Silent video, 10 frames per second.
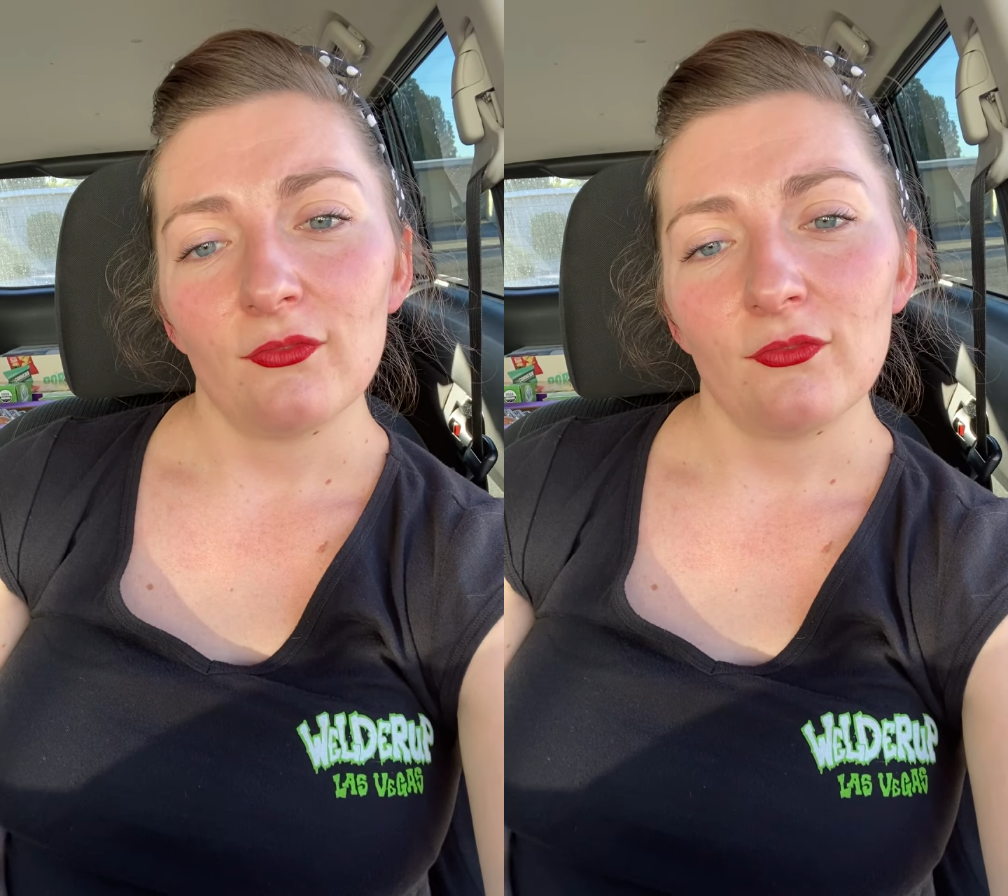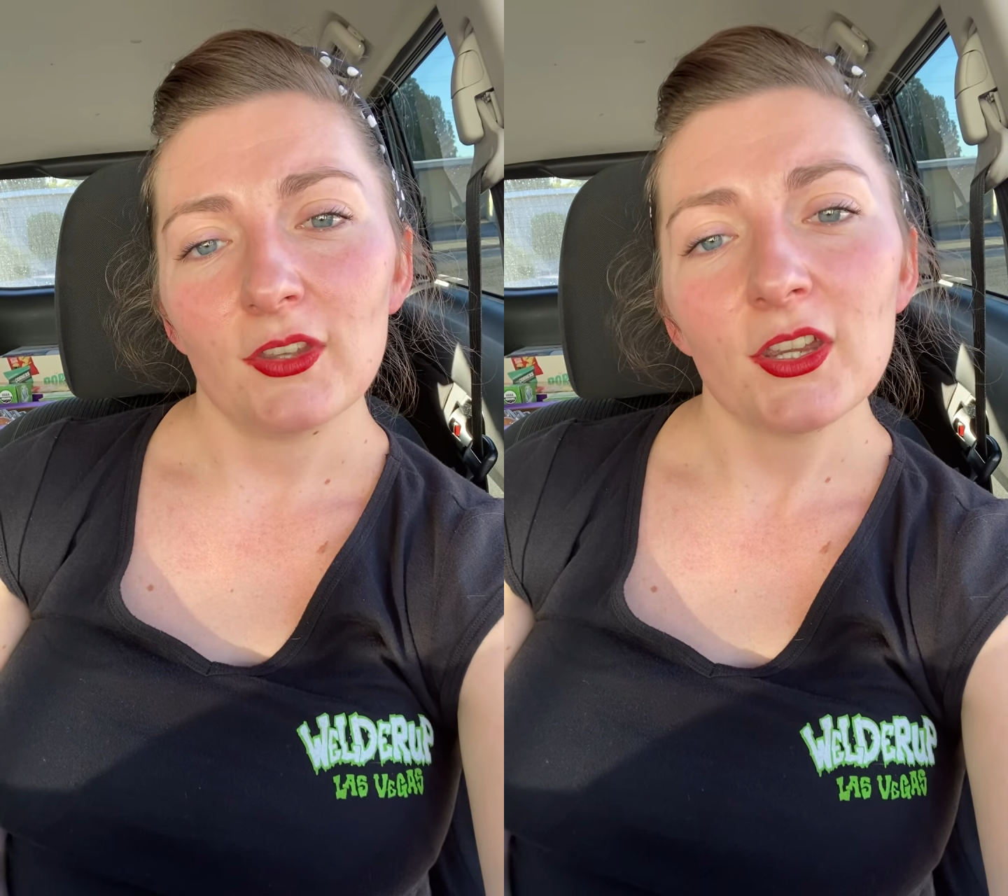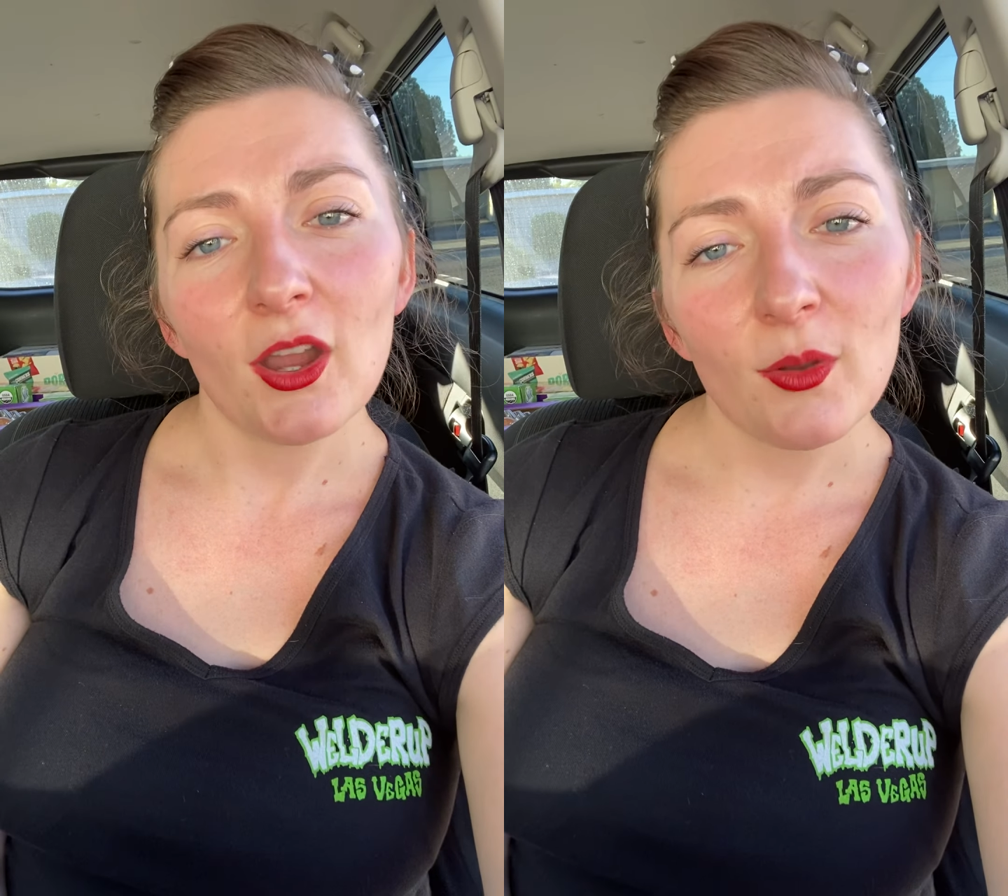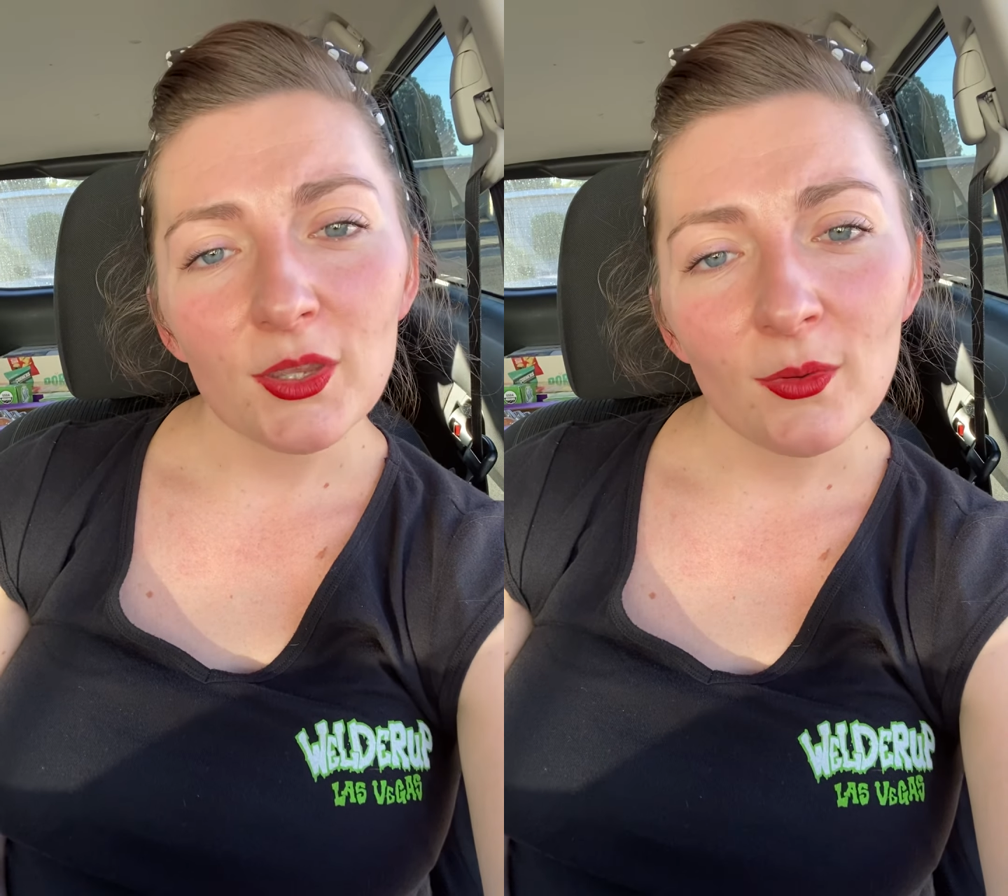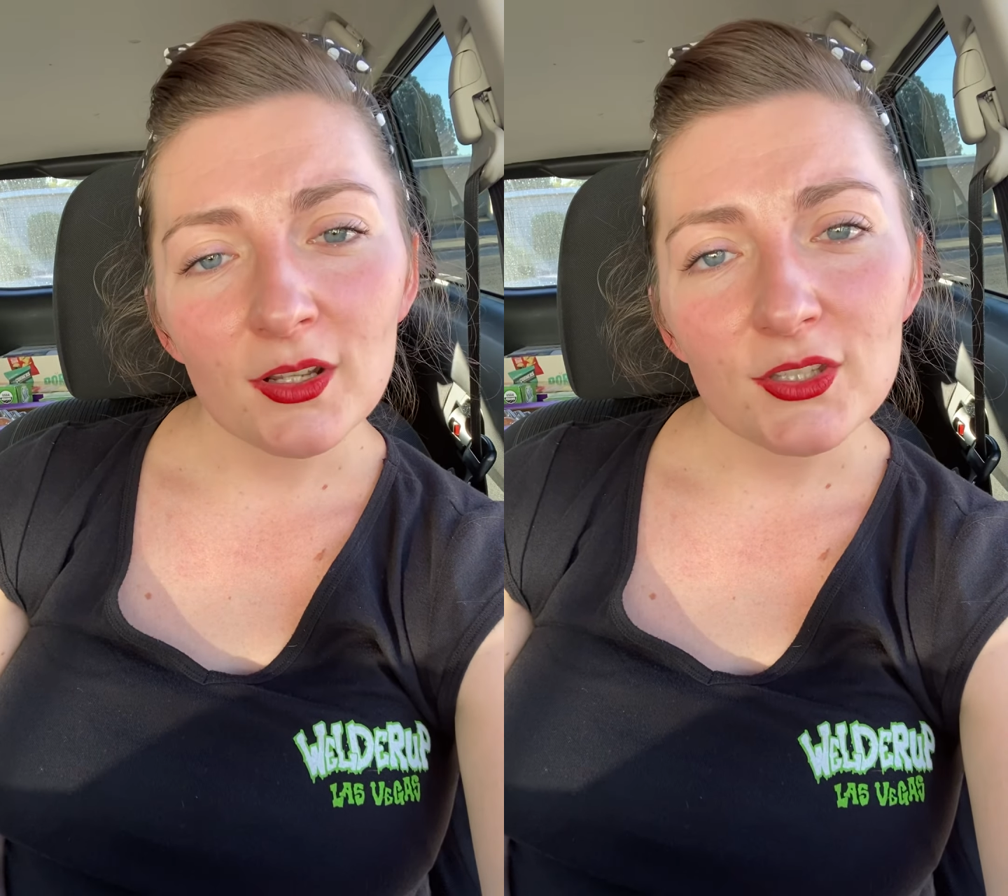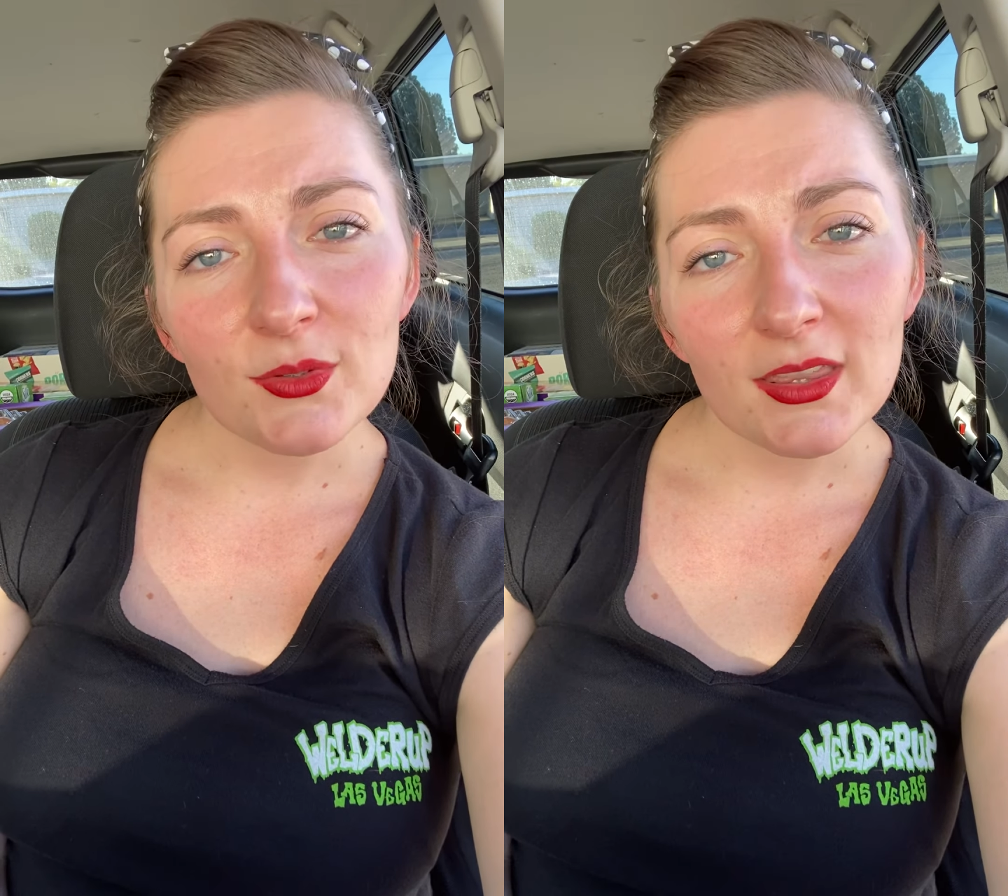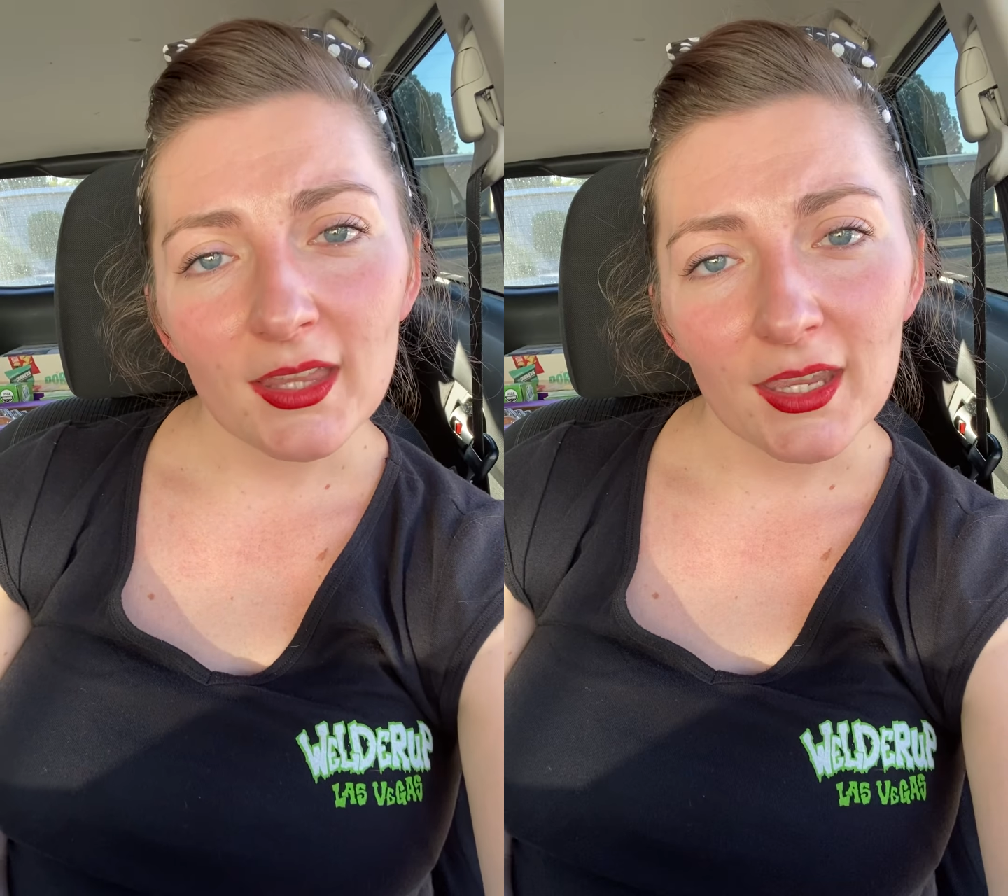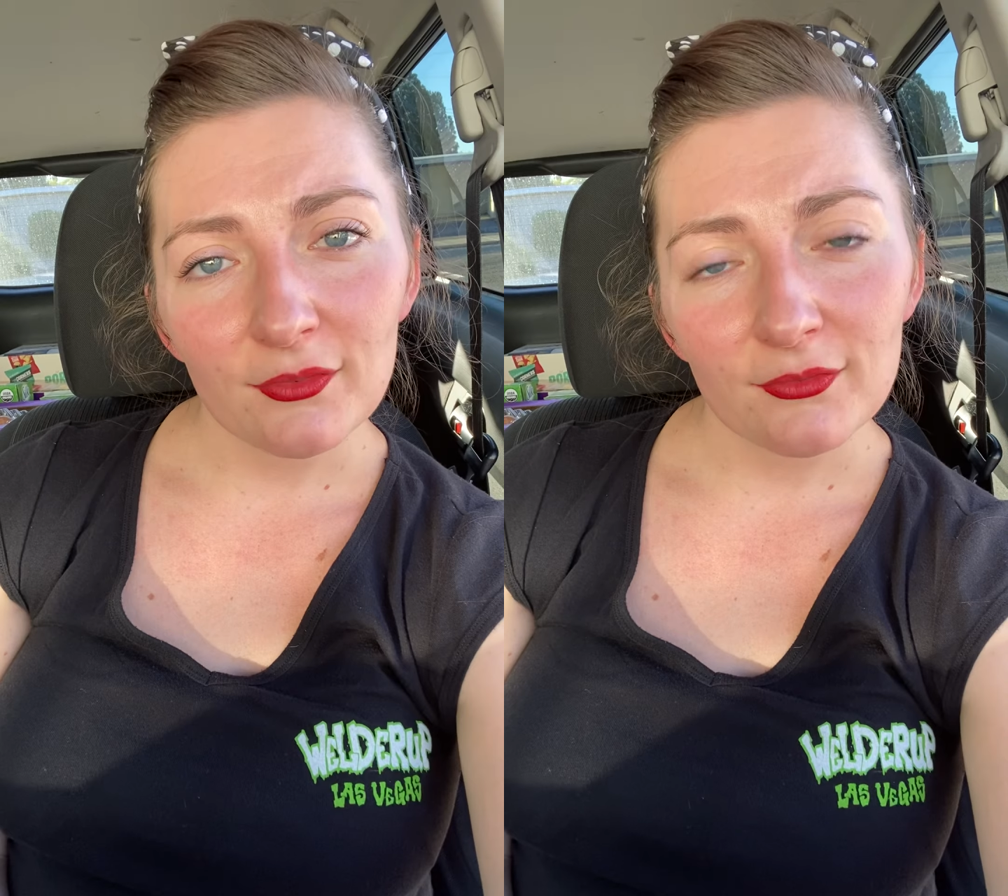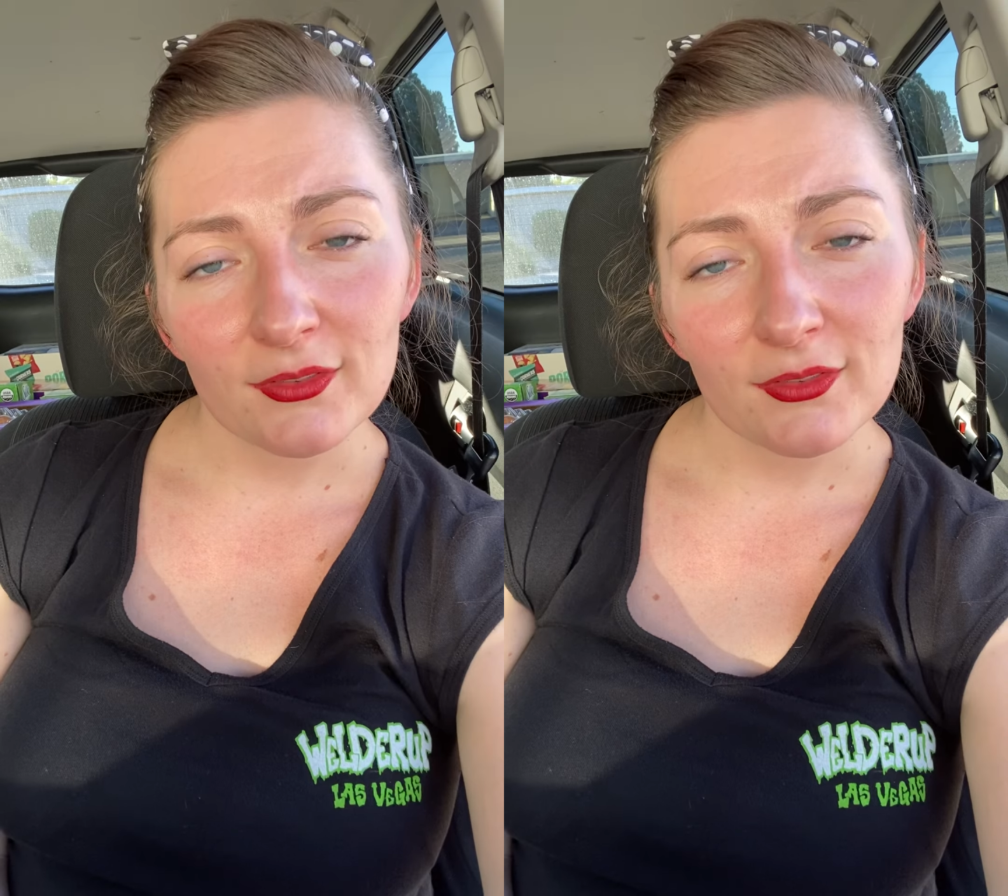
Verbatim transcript: figure out what you want to do with life,